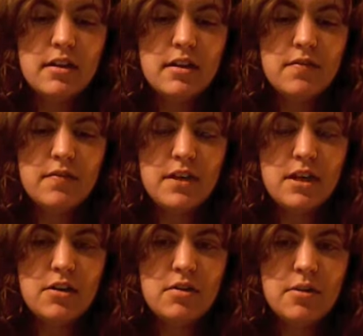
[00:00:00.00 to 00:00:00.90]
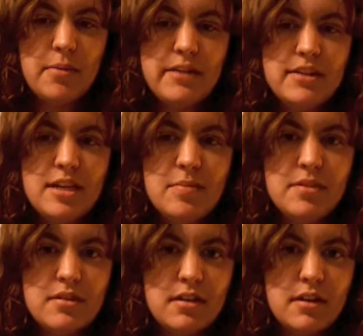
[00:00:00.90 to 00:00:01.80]
video about
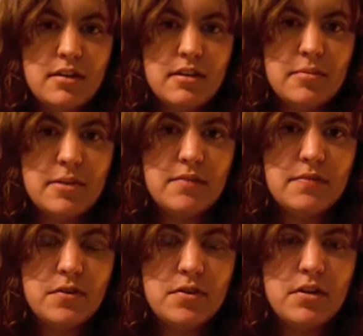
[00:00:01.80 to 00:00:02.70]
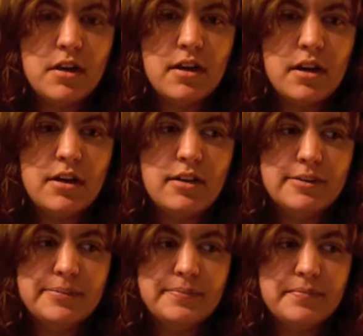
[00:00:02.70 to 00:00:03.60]
tips in a little bit for
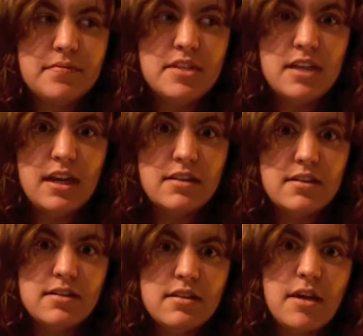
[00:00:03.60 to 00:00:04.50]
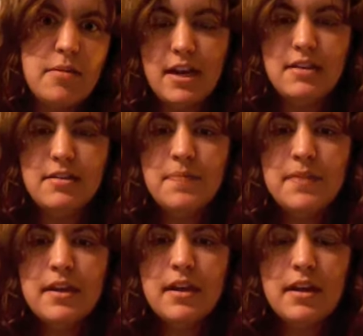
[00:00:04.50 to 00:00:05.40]
skits and methods
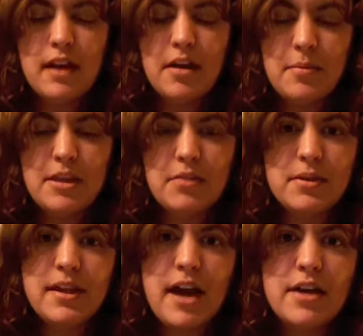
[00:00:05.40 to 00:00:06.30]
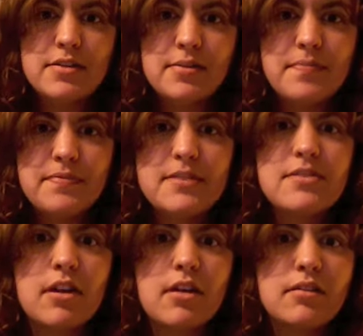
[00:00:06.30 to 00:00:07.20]
and how to make them really awesome.
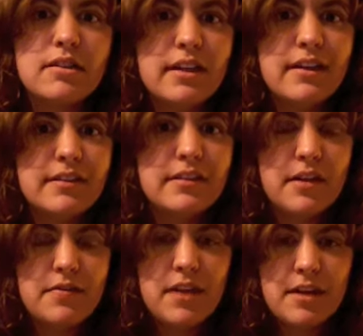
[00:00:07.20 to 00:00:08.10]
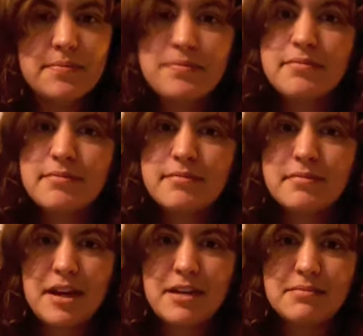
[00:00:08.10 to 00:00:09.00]
So yeah, look out for that. Bye.